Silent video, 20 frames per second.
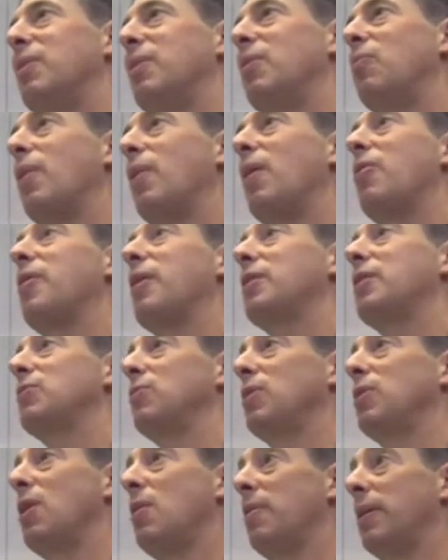where things
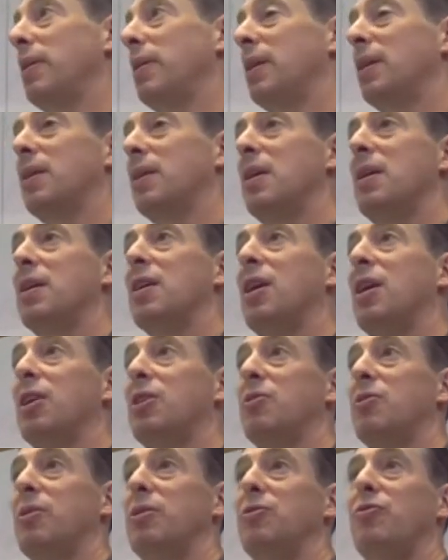were going. The
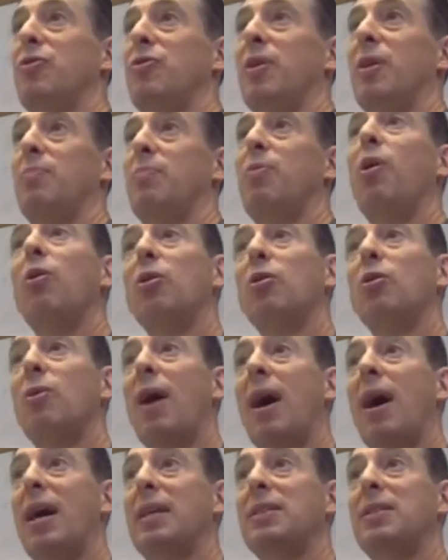country is very
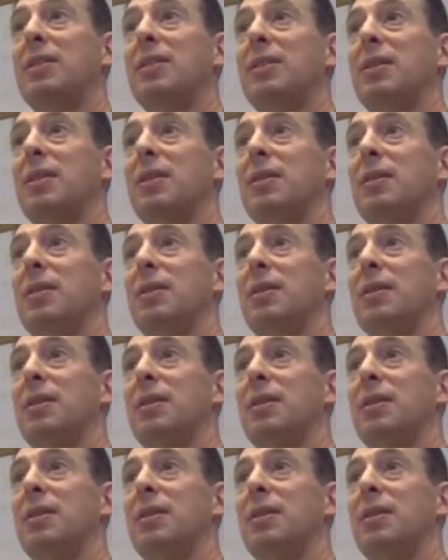polarized